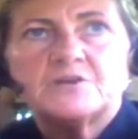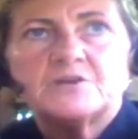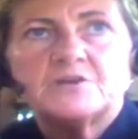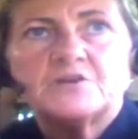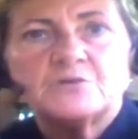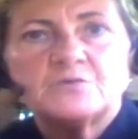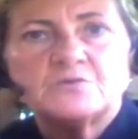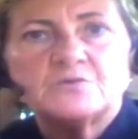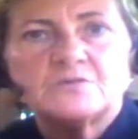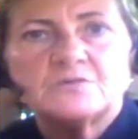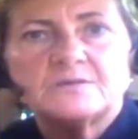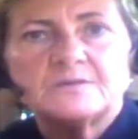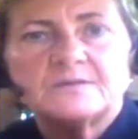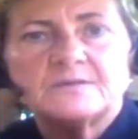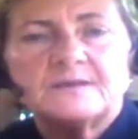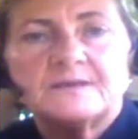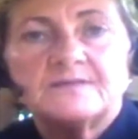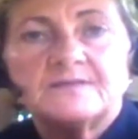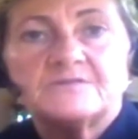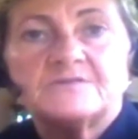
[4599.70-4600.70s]

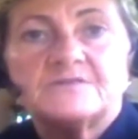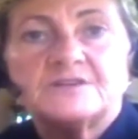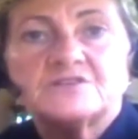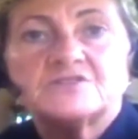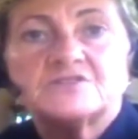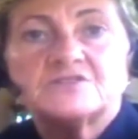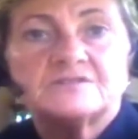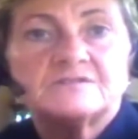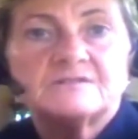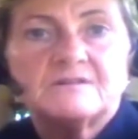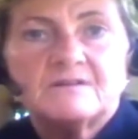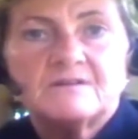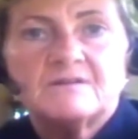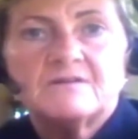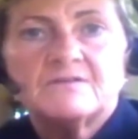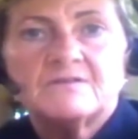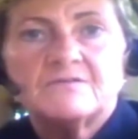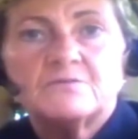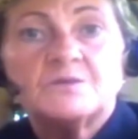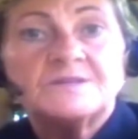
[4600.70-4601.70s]
acute invasion
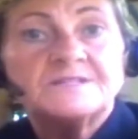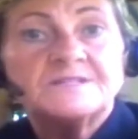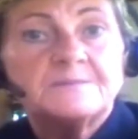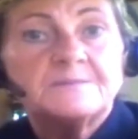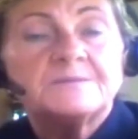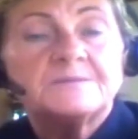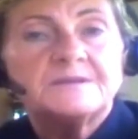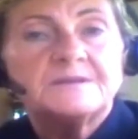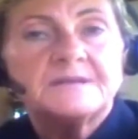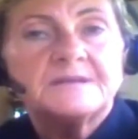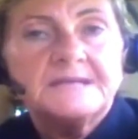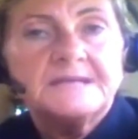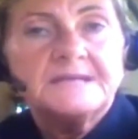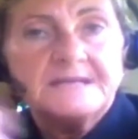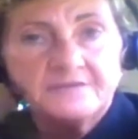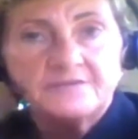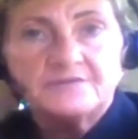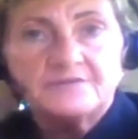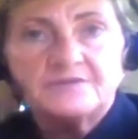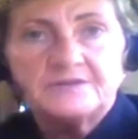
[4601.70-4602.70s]
of wind damp heat
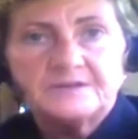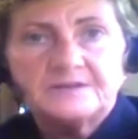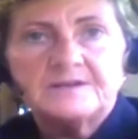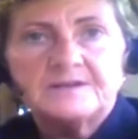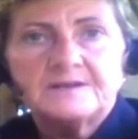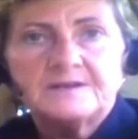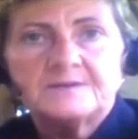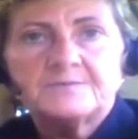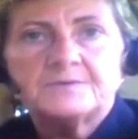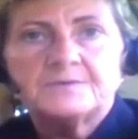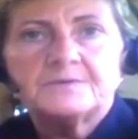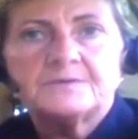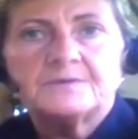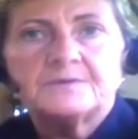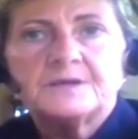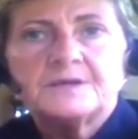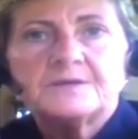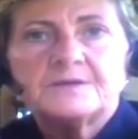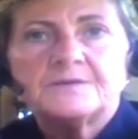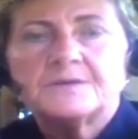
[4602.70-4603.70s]
evil that can
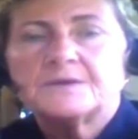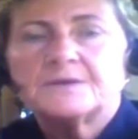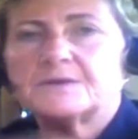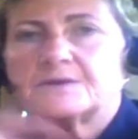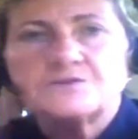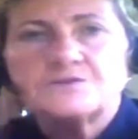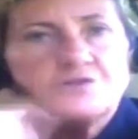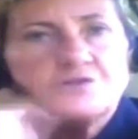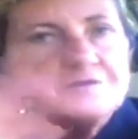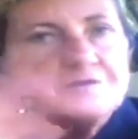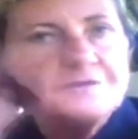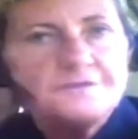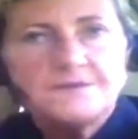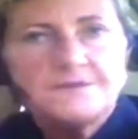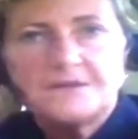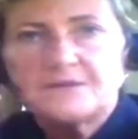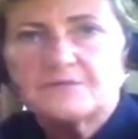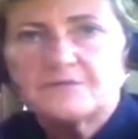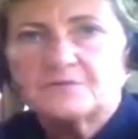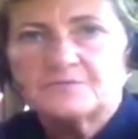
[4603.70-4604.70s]
happen, that can
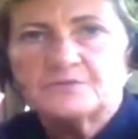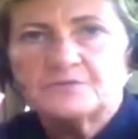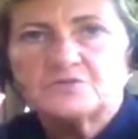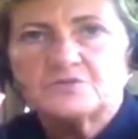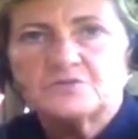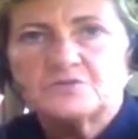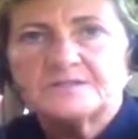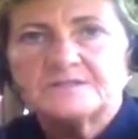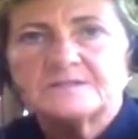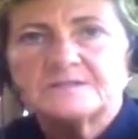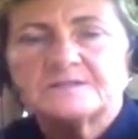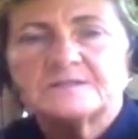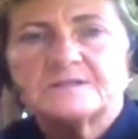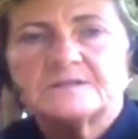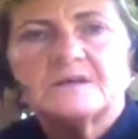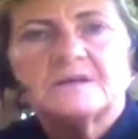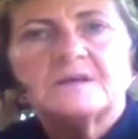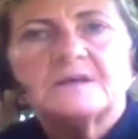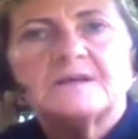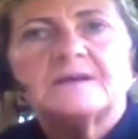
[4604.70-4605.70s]
just flare up your
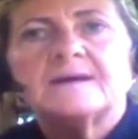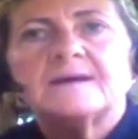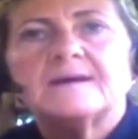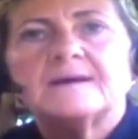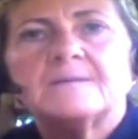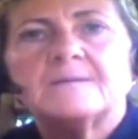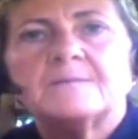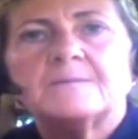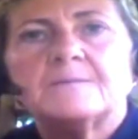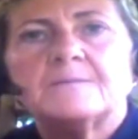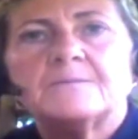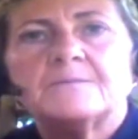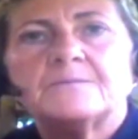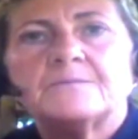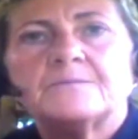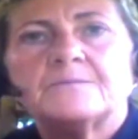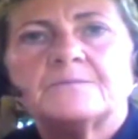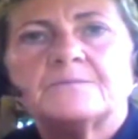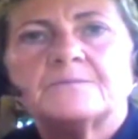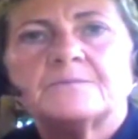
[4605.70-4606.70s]
joints
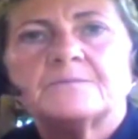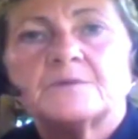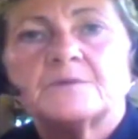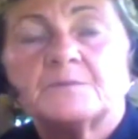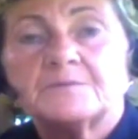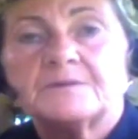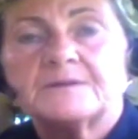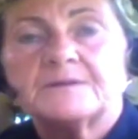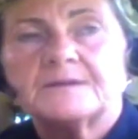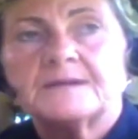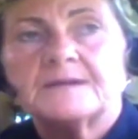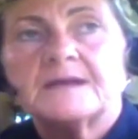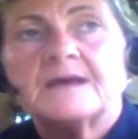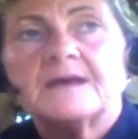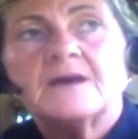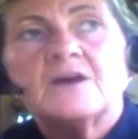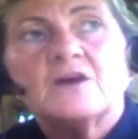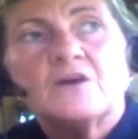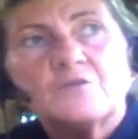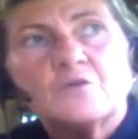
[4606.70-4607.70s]

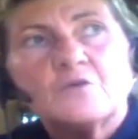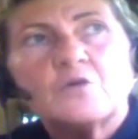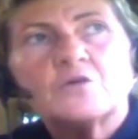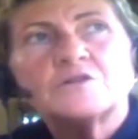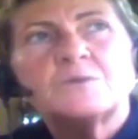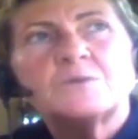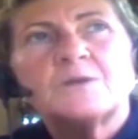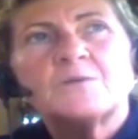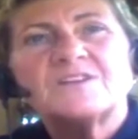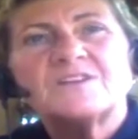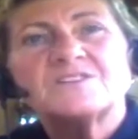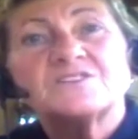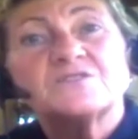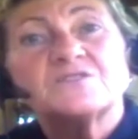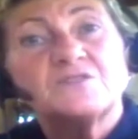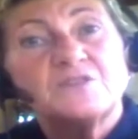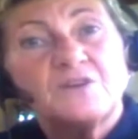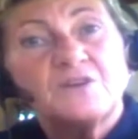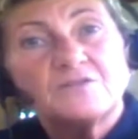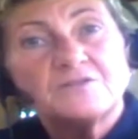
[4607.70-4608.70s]
completely. Of course, when I
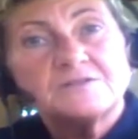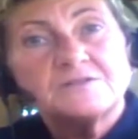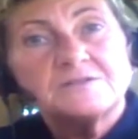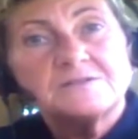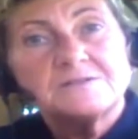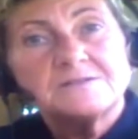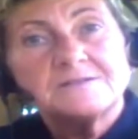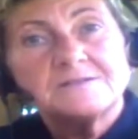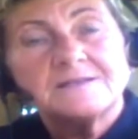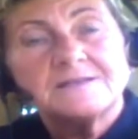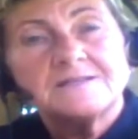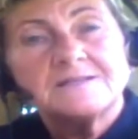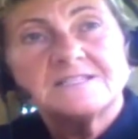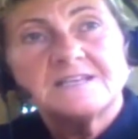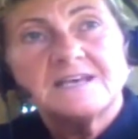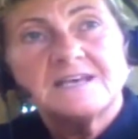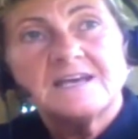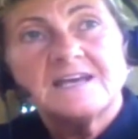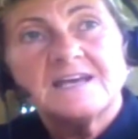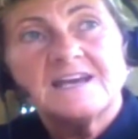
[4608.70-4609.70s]
went to the doctors
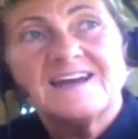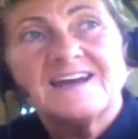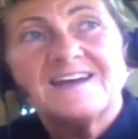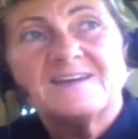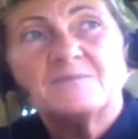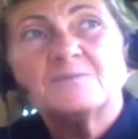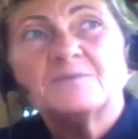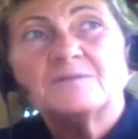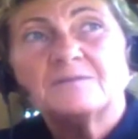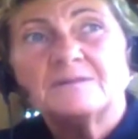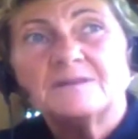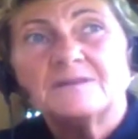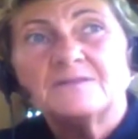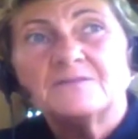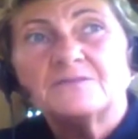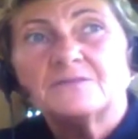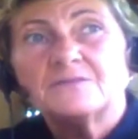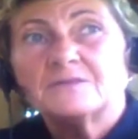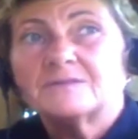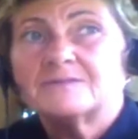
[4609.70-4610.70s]
and said, I
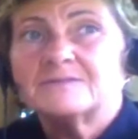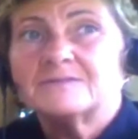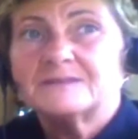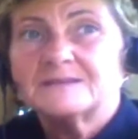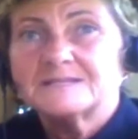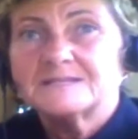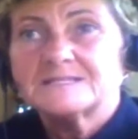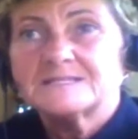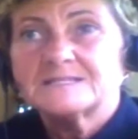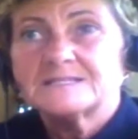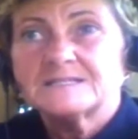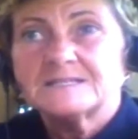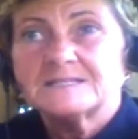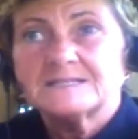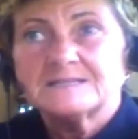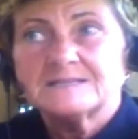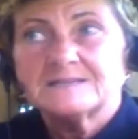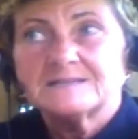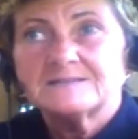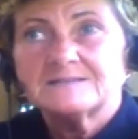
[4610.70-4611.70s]
believe that
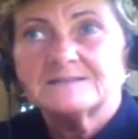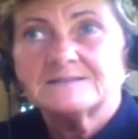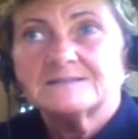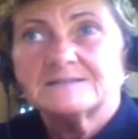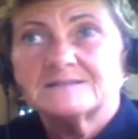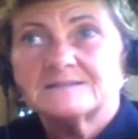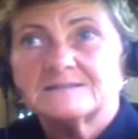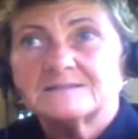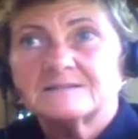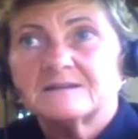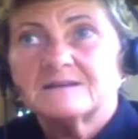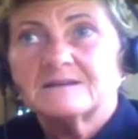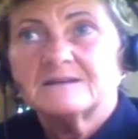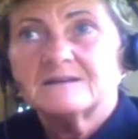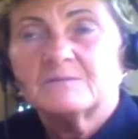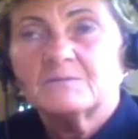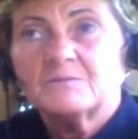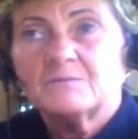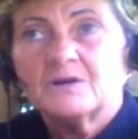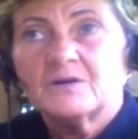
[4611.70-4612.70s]
this is
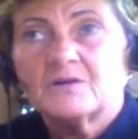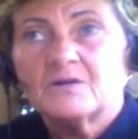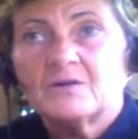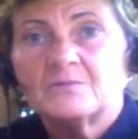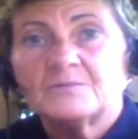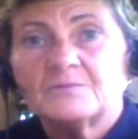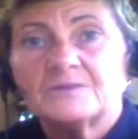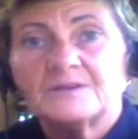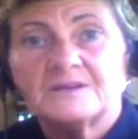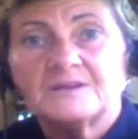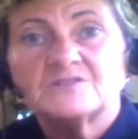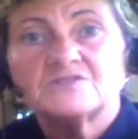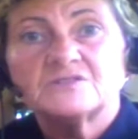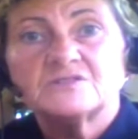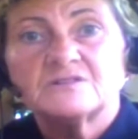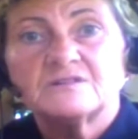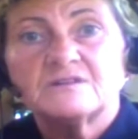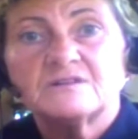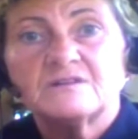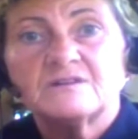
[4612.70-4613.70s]
a
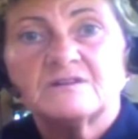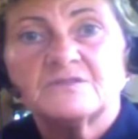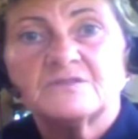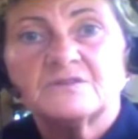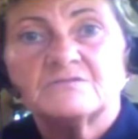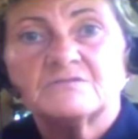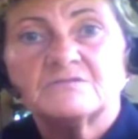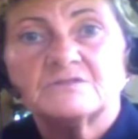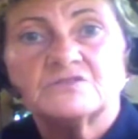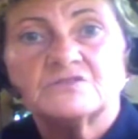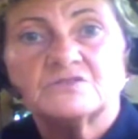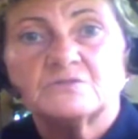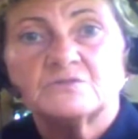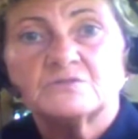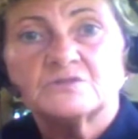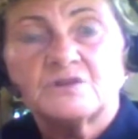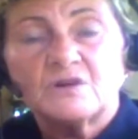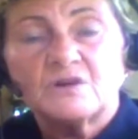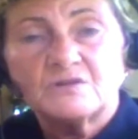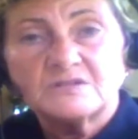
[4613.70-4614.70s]
combination of the
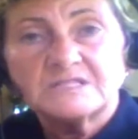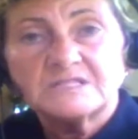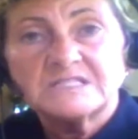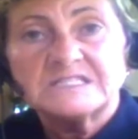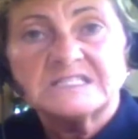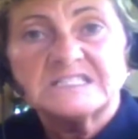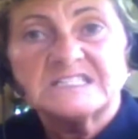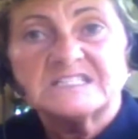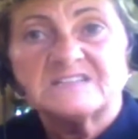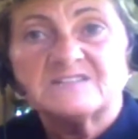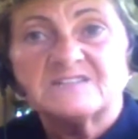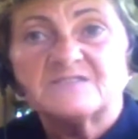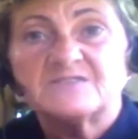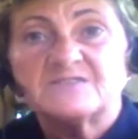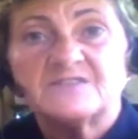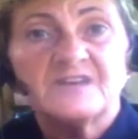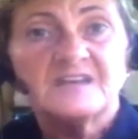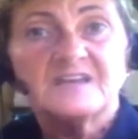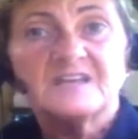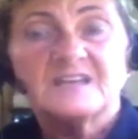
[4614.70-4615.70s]
original toxins
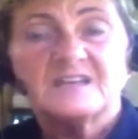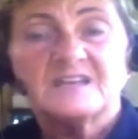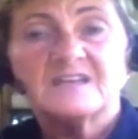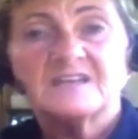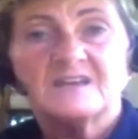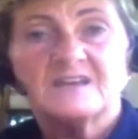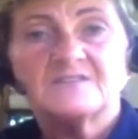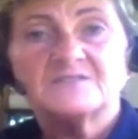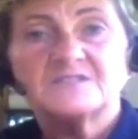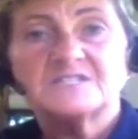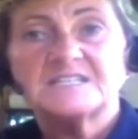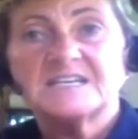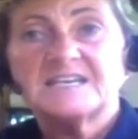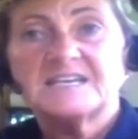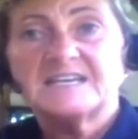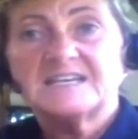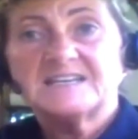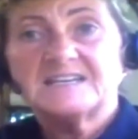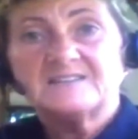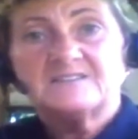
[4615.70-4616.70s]
that have
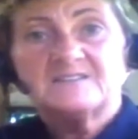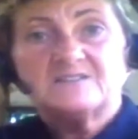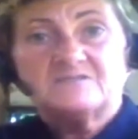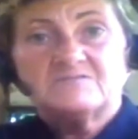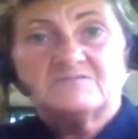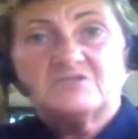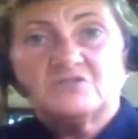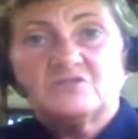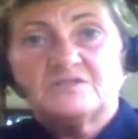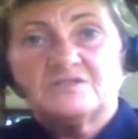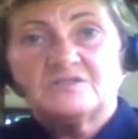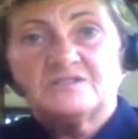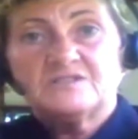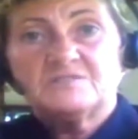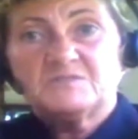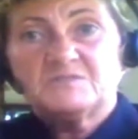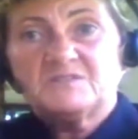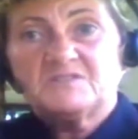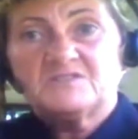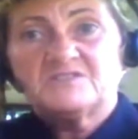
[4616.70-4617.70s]
stayed in the
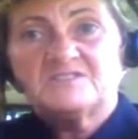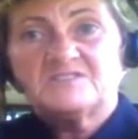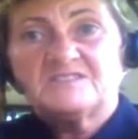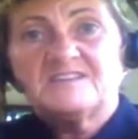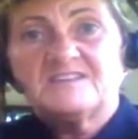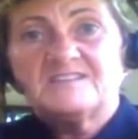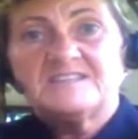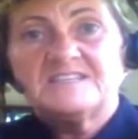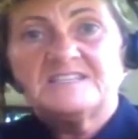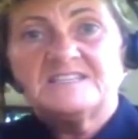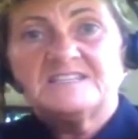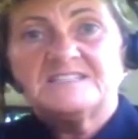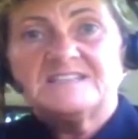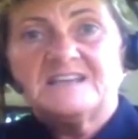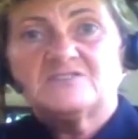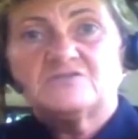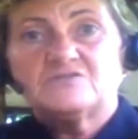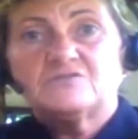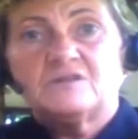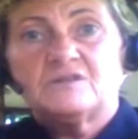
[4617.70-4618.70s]
joints because they're
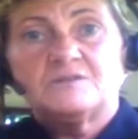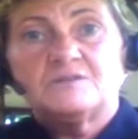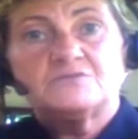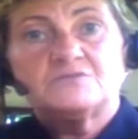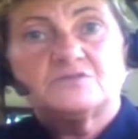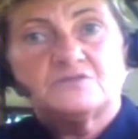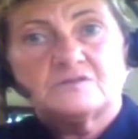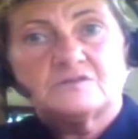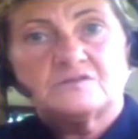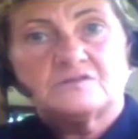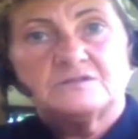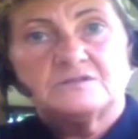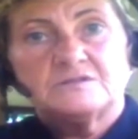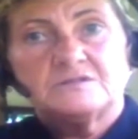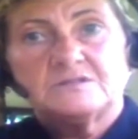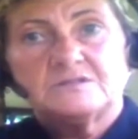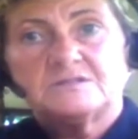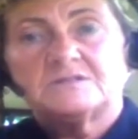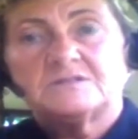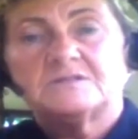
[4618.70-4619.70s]
these natural
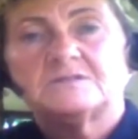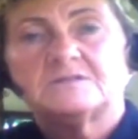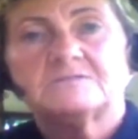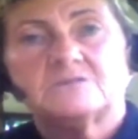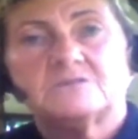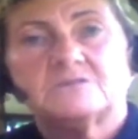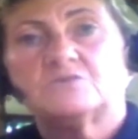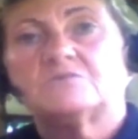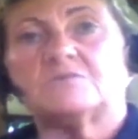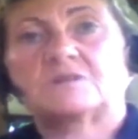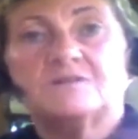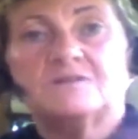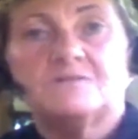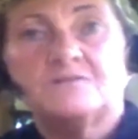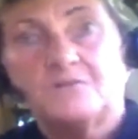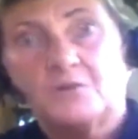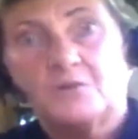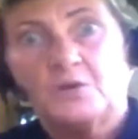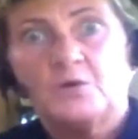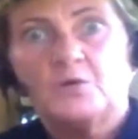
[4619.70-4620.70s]
obstructions to
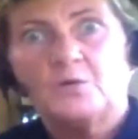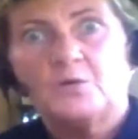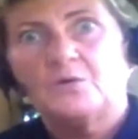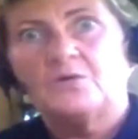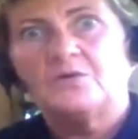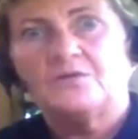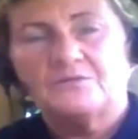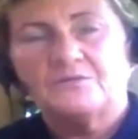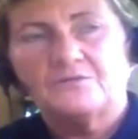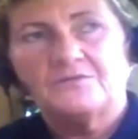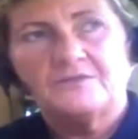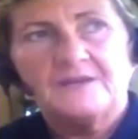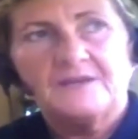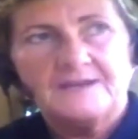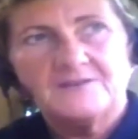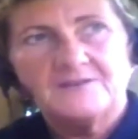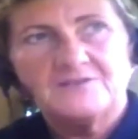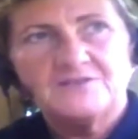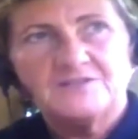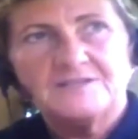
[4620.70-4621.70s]
my flow
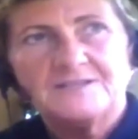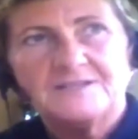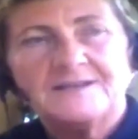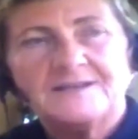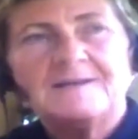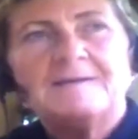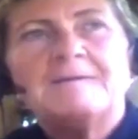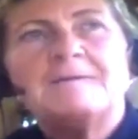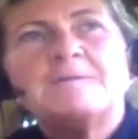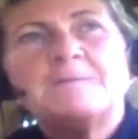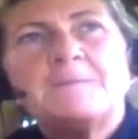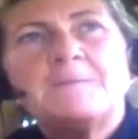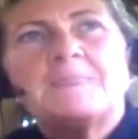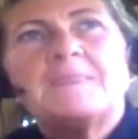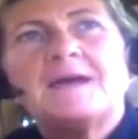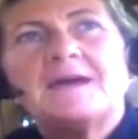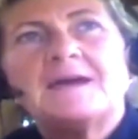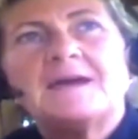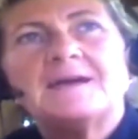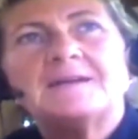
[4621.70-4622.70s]
of energy,
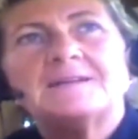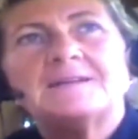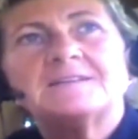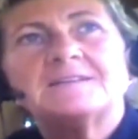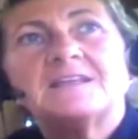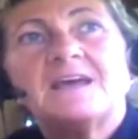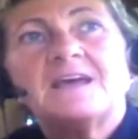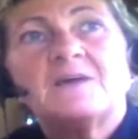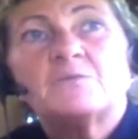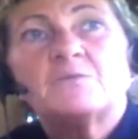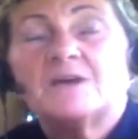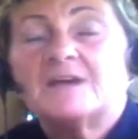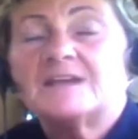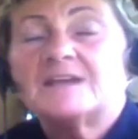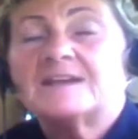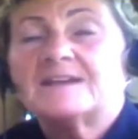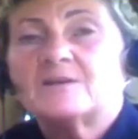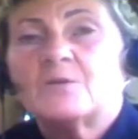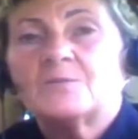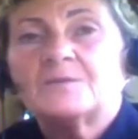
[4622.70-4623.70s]
and that
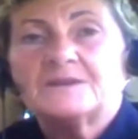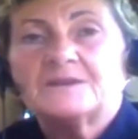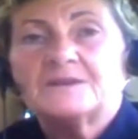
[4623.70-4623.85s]
in